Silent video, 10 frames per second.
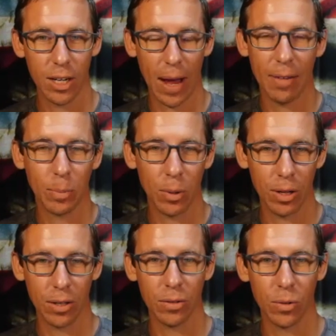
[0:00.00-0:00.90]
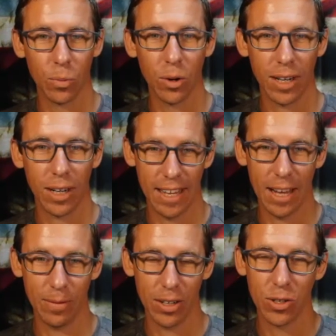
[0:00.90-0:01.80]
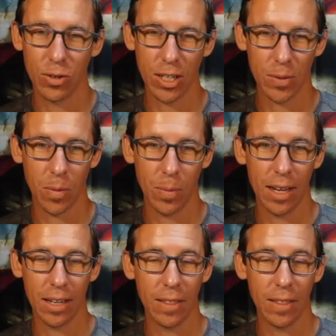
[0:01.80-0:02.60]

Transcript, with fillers: You have to put in the work and the effort, and you stretch the rubber band,